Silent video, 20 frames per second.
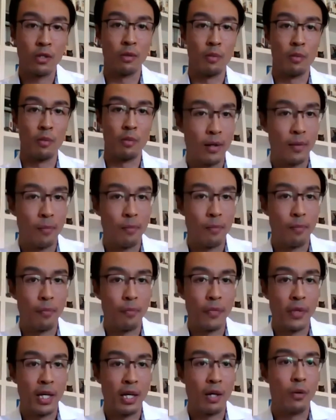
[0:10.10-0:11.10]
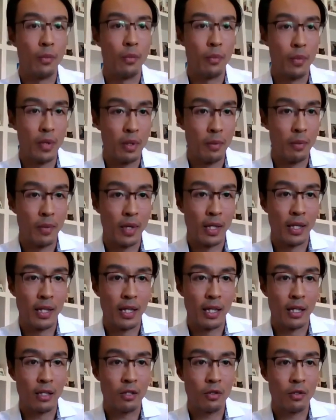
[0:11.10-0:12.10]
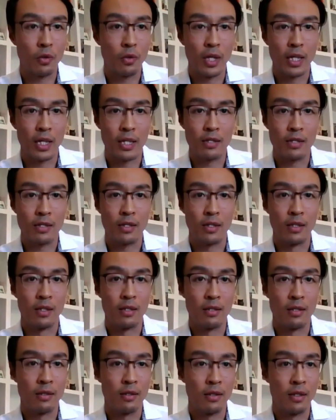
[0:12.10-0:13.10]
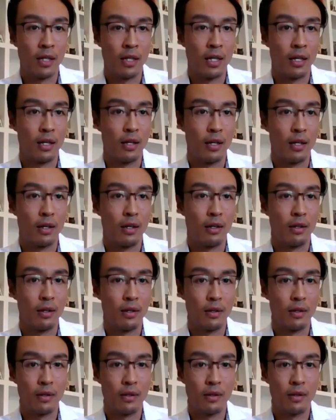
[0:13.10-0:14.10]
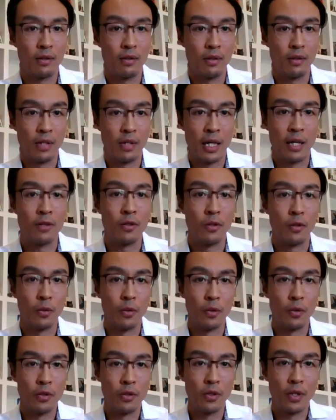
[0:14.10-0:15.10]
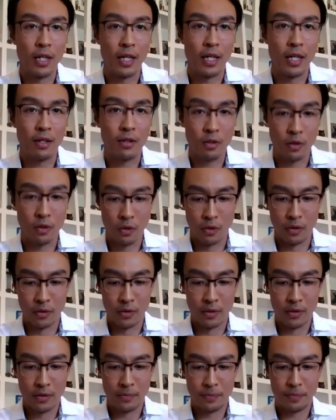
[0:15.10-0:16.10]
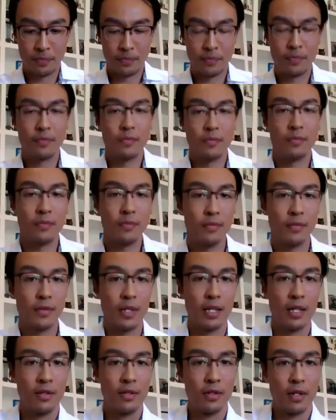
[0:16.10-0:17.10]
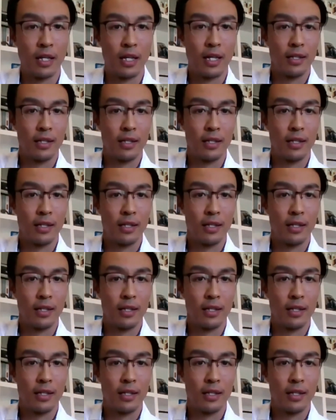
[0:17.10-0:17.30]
things that we should be doing, the policies we make? That would be my next question. Andrew, would you like to answer that?